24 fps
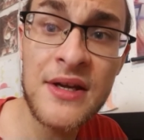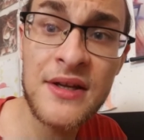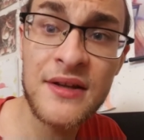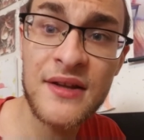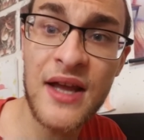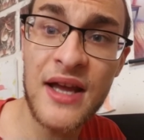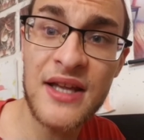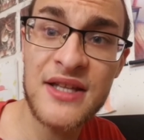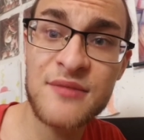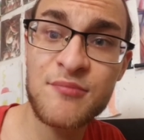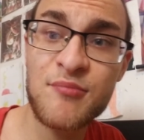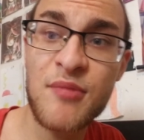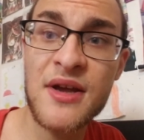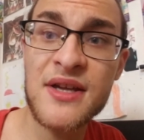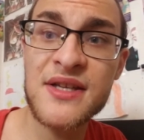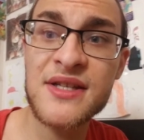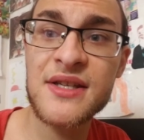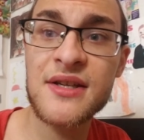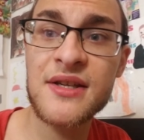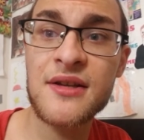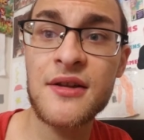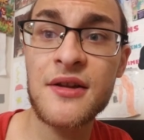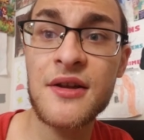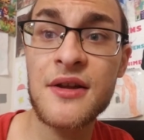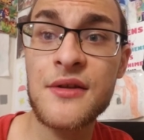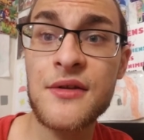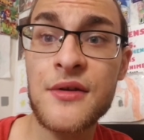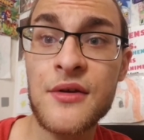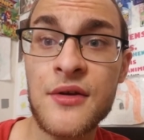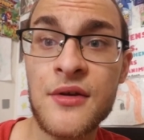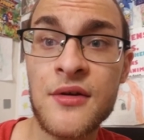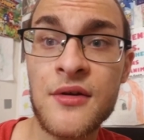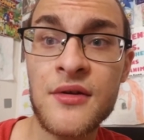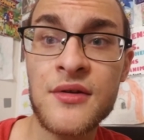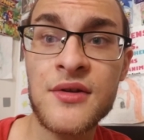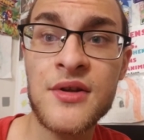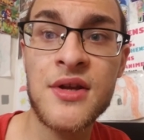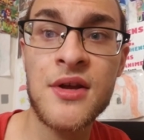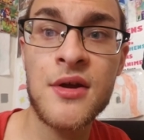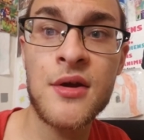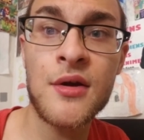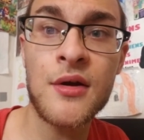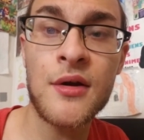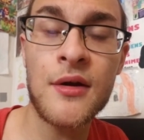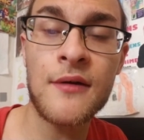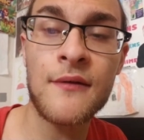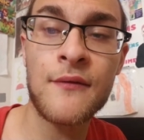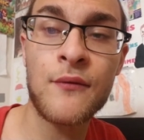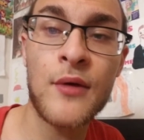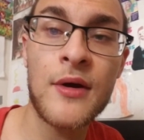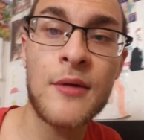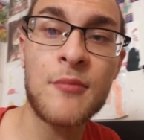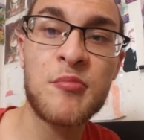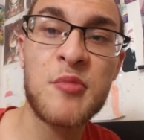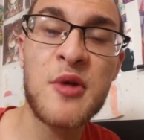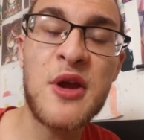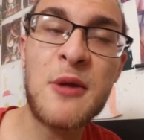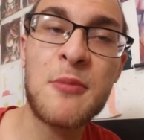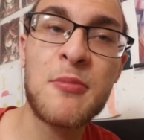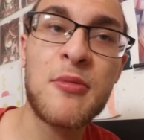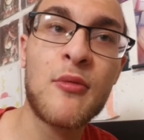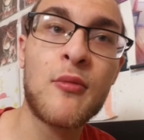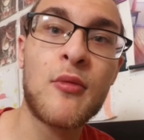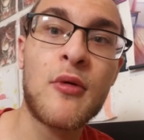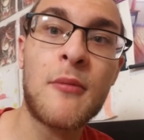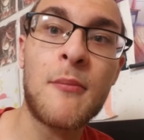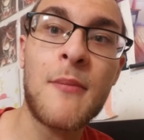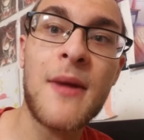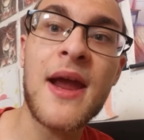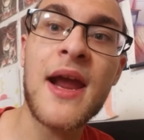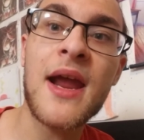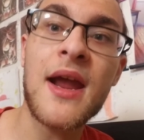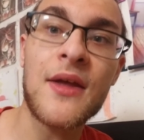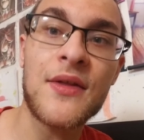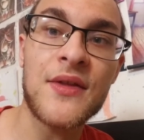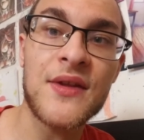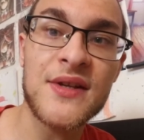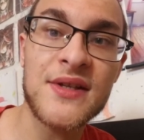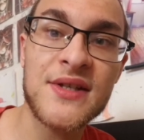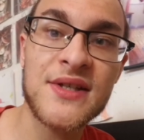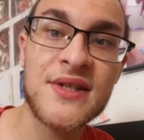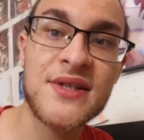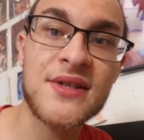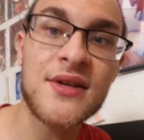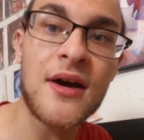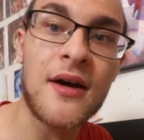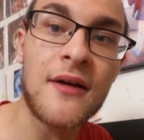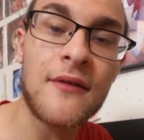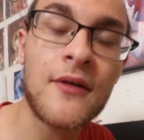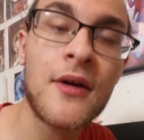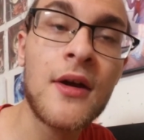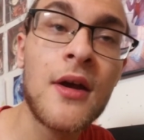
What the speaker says: That's basically the good year of when people were making this stuff.